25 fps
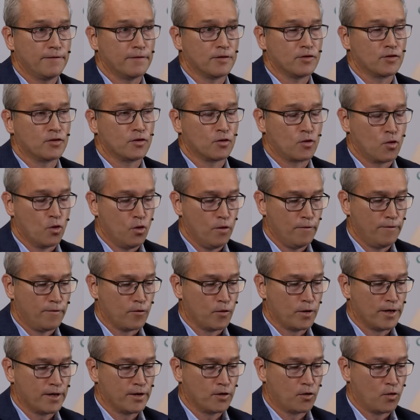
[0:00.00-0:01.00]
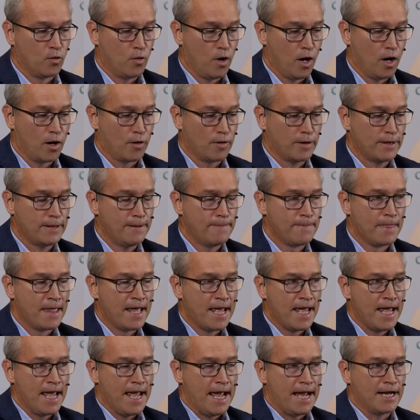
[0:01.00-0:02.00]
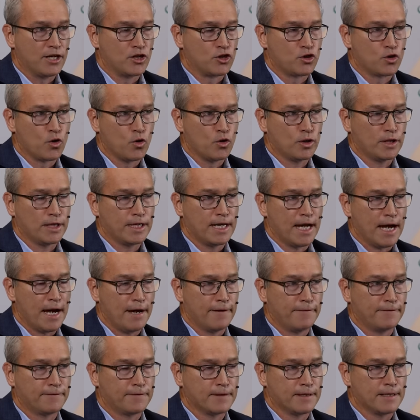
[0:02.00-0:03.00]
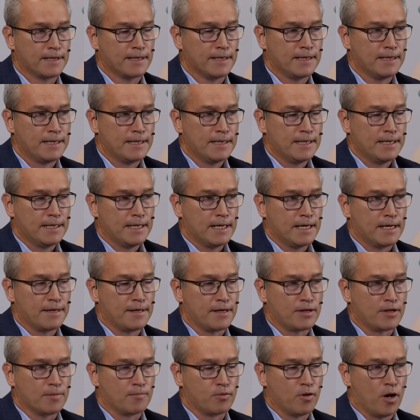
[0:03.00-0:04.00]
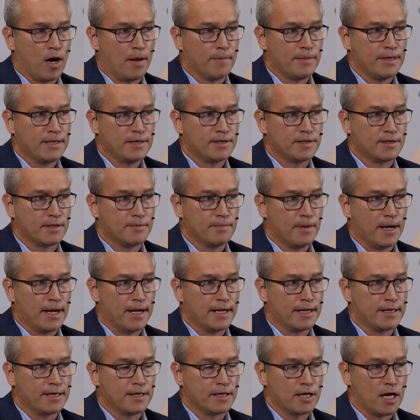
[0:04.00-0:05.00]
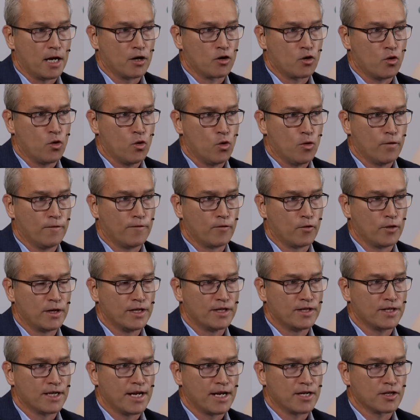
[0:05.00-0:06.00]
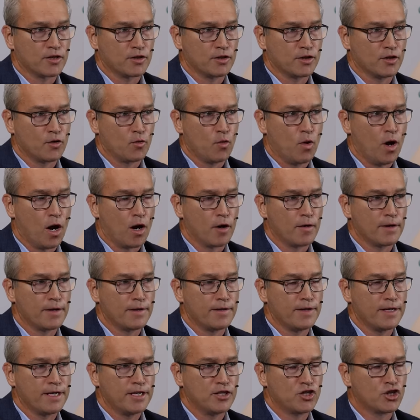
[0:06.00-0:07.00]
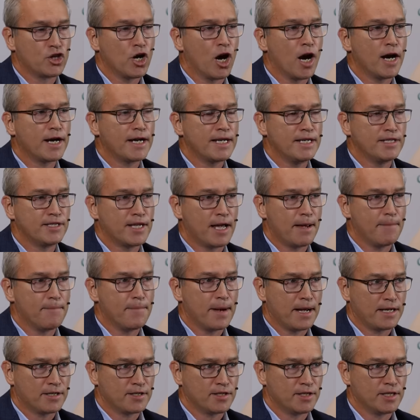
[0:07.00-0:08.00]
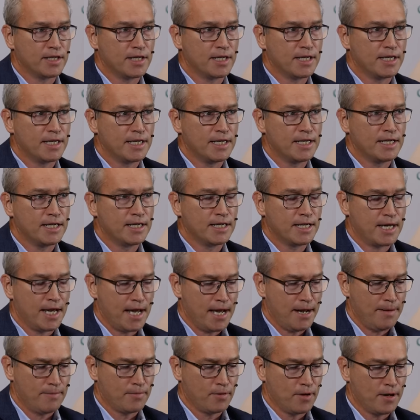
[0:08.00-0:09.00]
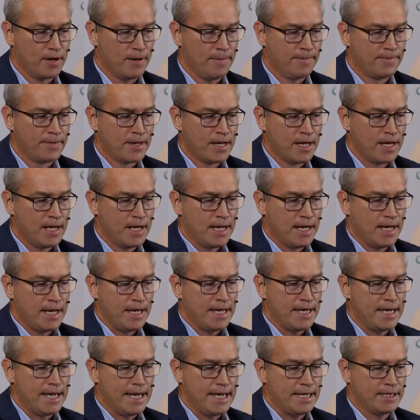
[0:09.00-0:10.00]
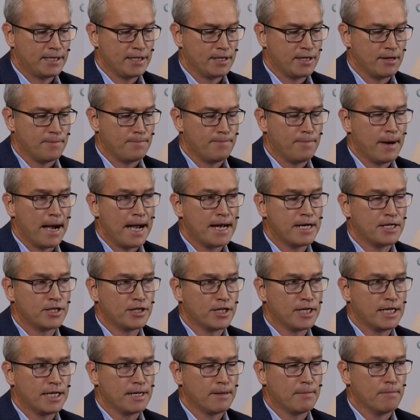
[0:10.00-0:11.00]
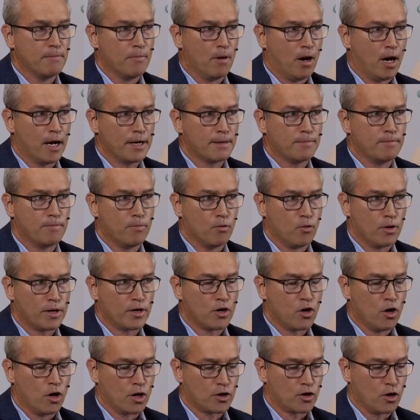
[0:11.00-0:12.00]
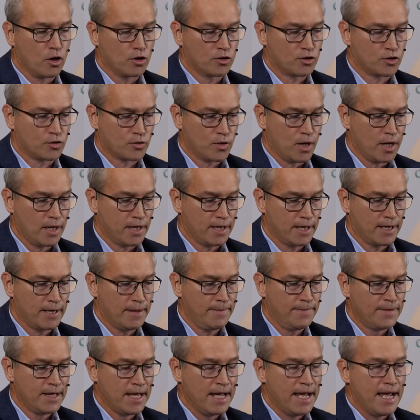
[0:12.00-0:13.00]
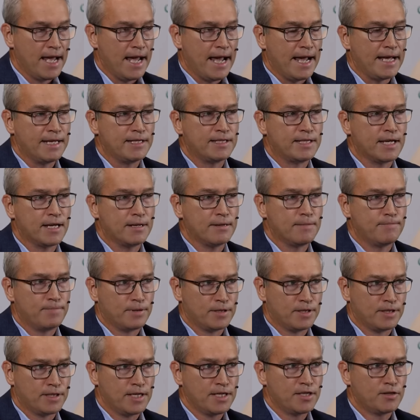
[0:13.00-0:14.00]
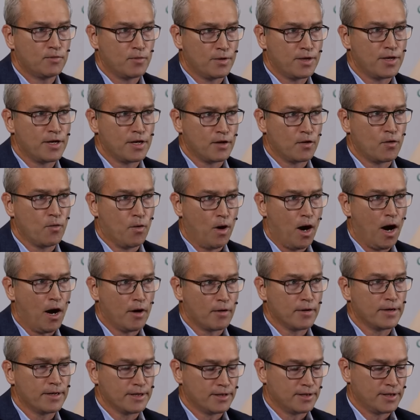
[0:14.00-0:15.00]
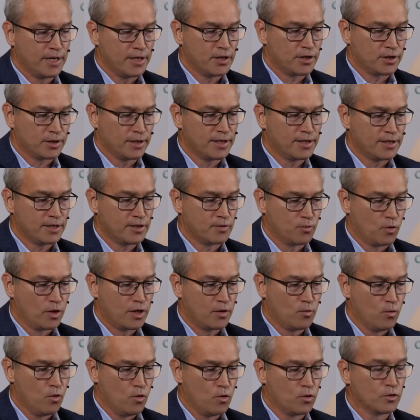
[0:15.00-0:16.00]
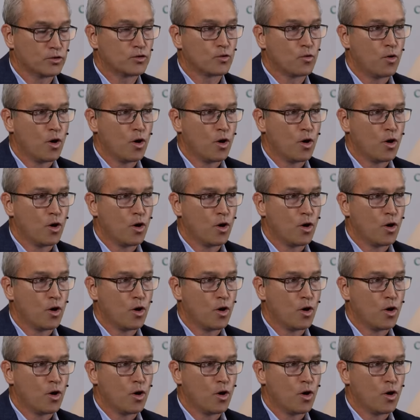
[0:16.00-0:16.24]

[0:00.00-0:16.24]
efforts to call for an inquiry. And shortly after, I think the Prime Minister made a call for an international inquiry, the Chinese ambassador in Canberra, he hinted that Beijing might boycott Australia. He said, persist with the inquiry, essentially. This is what he warned,